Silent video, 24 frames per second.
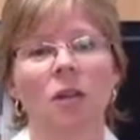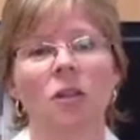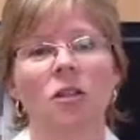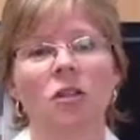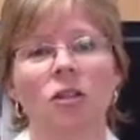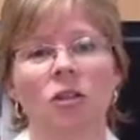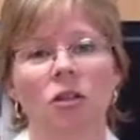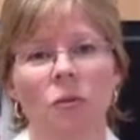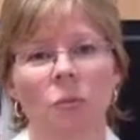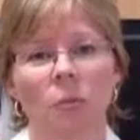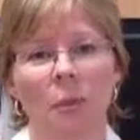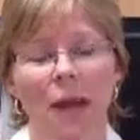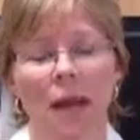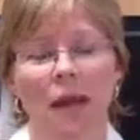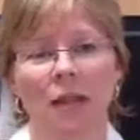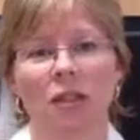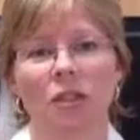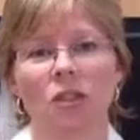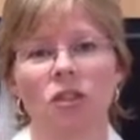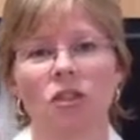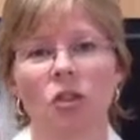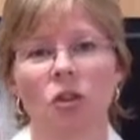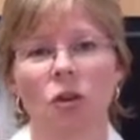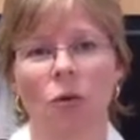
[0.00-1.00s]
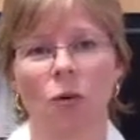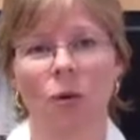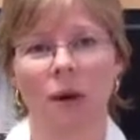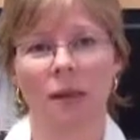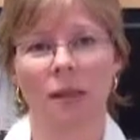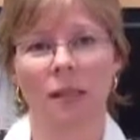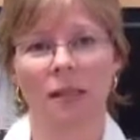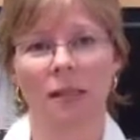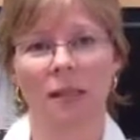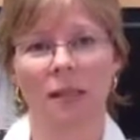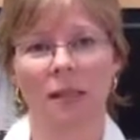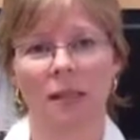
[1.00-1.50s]
to manage
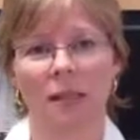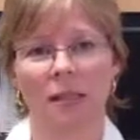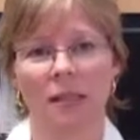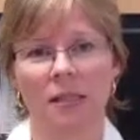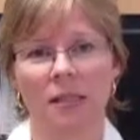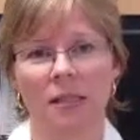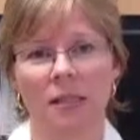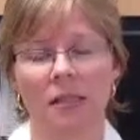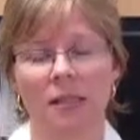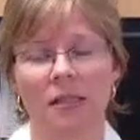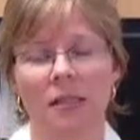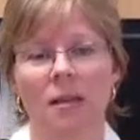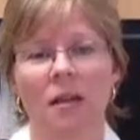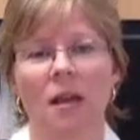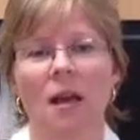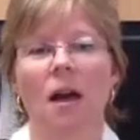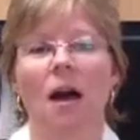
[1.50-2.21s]
Craigslist.